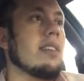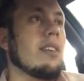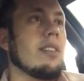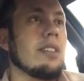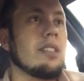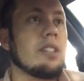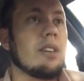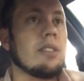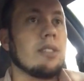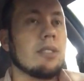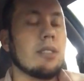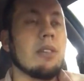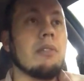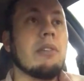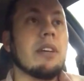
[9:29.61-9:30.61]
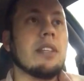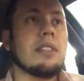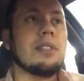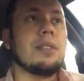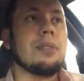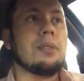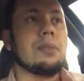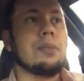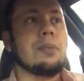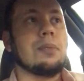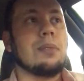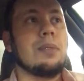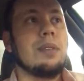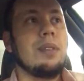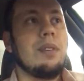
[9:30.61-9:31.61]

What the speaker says: are the Chargers going to